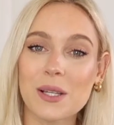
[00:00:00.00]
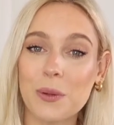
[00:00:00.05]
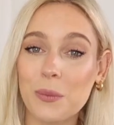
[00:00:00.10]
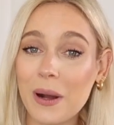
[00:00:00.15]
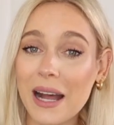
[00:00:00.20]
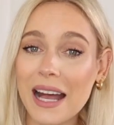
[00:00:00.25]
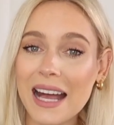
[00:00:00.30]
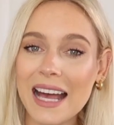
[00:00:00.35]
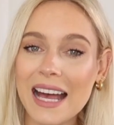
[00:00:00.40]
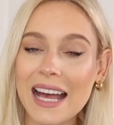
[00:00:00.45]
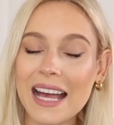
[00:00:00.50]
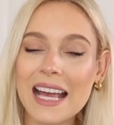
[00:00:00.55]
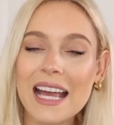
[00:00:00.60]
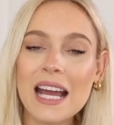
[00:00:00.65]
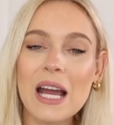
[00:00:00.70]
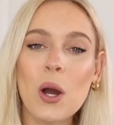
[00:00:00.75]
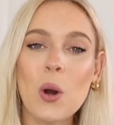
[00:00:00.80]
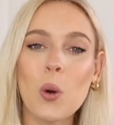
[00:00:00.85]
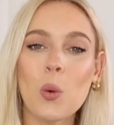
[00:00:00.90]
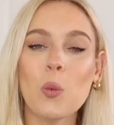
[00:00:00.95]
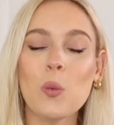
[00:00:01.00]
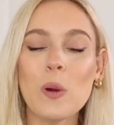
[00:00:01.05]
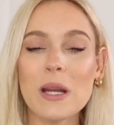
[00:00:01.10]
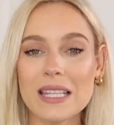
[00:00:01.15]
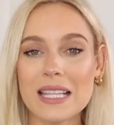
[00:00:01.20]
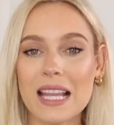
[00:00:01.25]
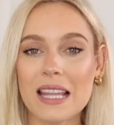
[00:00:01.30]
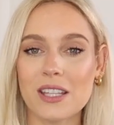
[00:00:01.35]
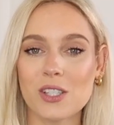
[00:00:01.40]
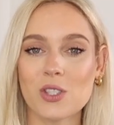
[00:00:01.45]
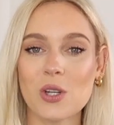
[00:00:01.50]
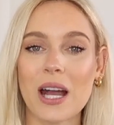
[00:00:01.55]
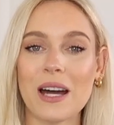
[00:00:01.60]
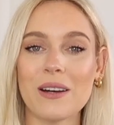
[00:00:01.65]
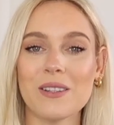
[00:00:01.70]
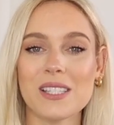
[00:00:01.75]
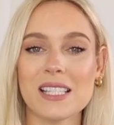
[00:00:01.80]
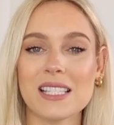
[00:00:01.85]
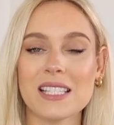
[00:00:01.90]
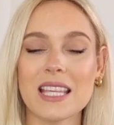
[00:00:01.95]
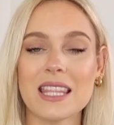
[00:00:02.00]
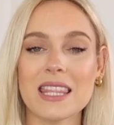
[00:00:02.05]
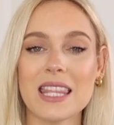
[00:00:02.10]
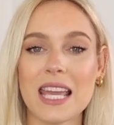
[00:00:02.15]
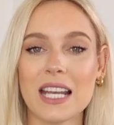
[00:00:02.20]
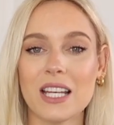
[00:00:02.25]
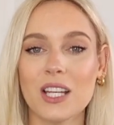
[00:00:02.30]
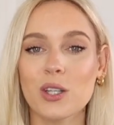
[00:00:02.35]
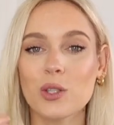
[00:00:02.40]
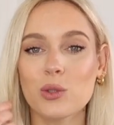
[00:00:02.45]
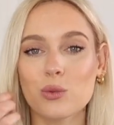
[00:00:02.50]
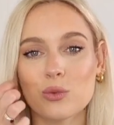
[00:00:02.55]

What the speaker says: to wear. With leather trousers, they look